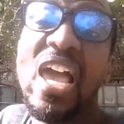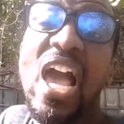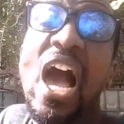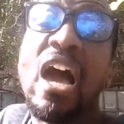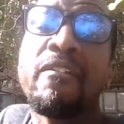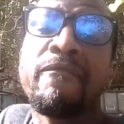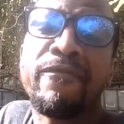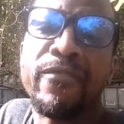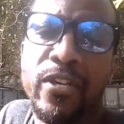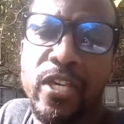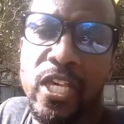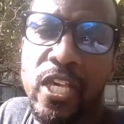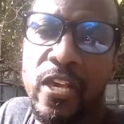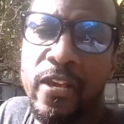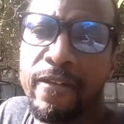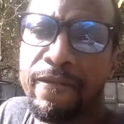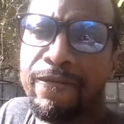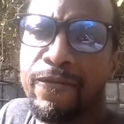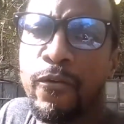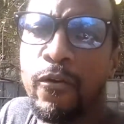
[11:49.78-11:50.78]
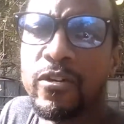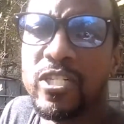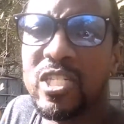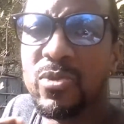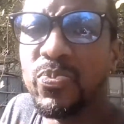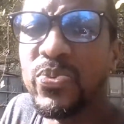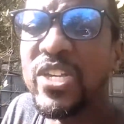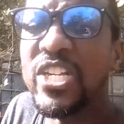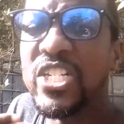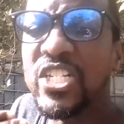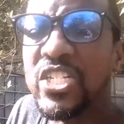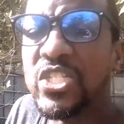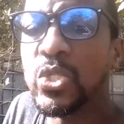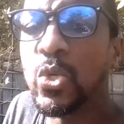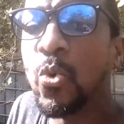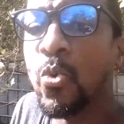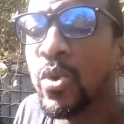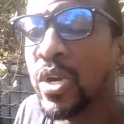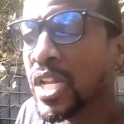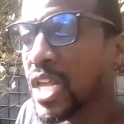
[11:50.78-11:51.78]
advocate for species
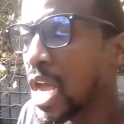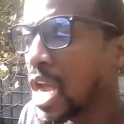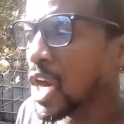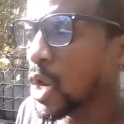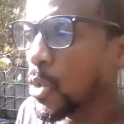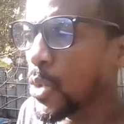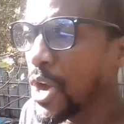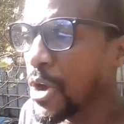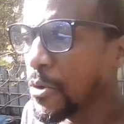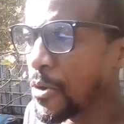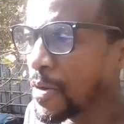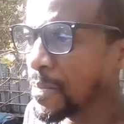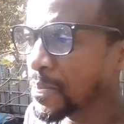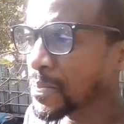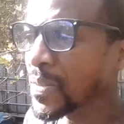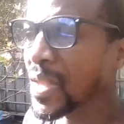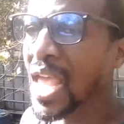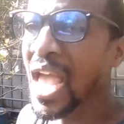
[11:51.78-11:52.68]
only aquarium.